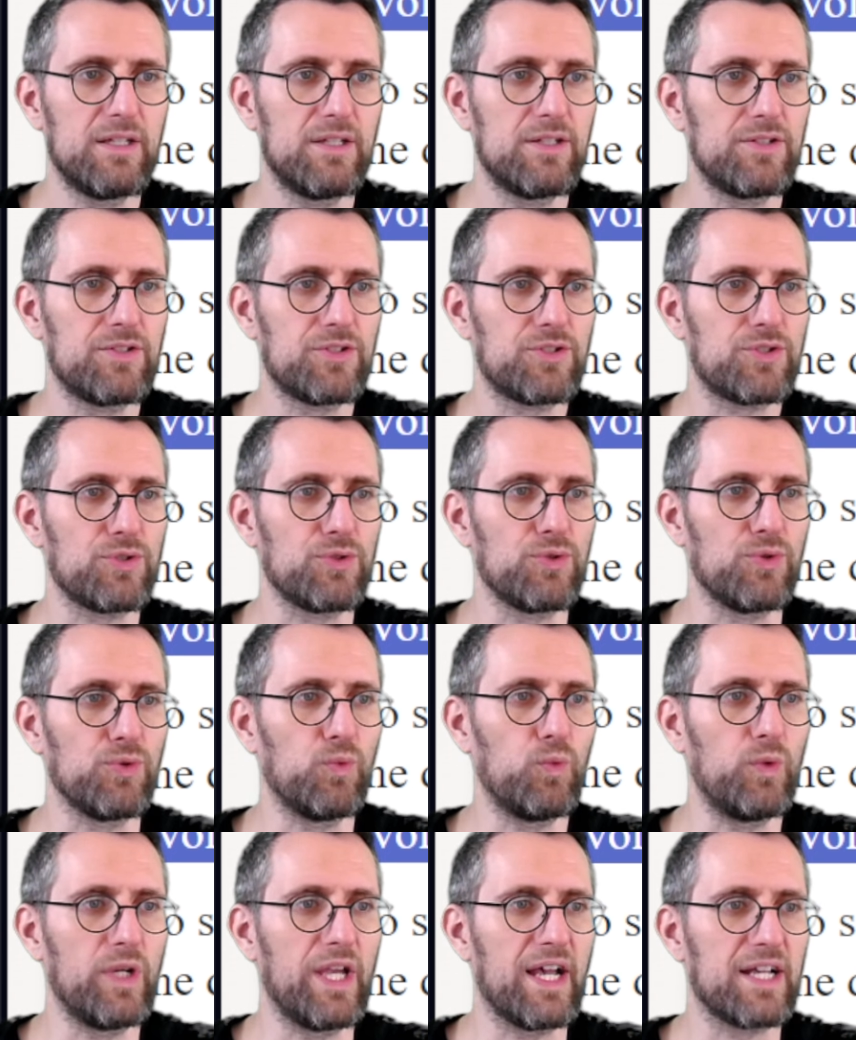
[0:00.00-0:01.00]
So
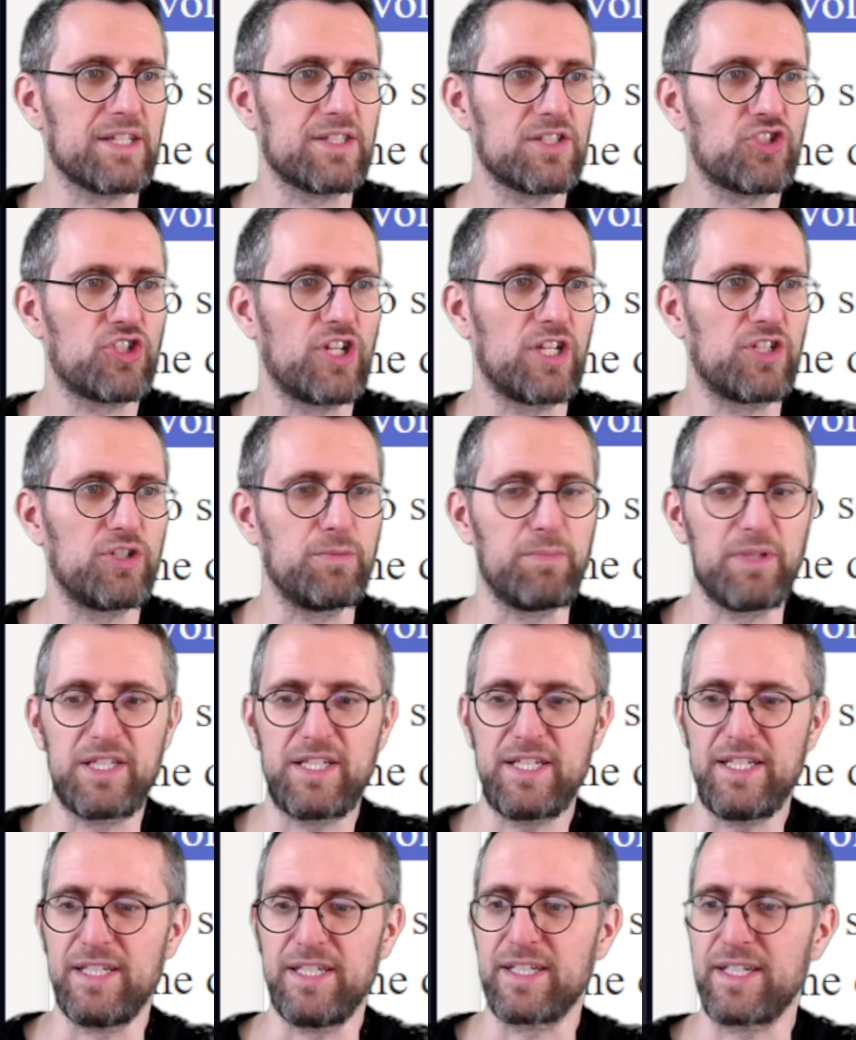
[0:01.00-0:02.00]
we ask
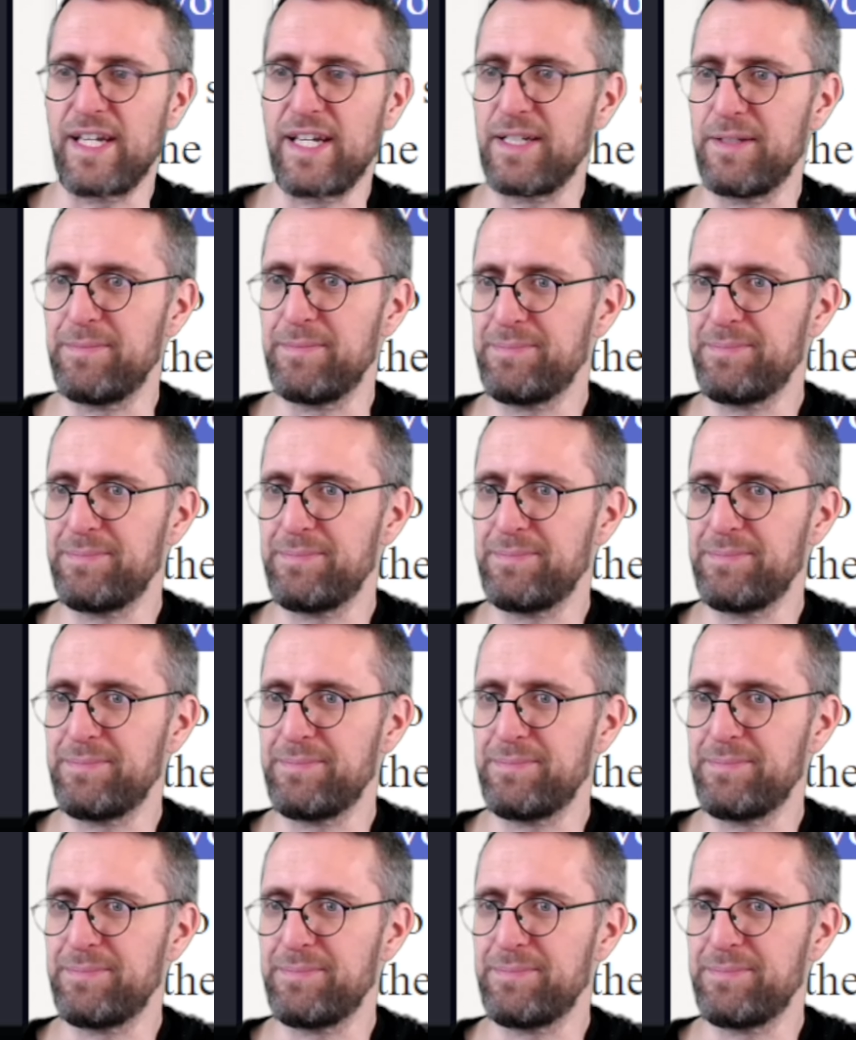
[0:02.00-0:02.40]
ChatGPT again.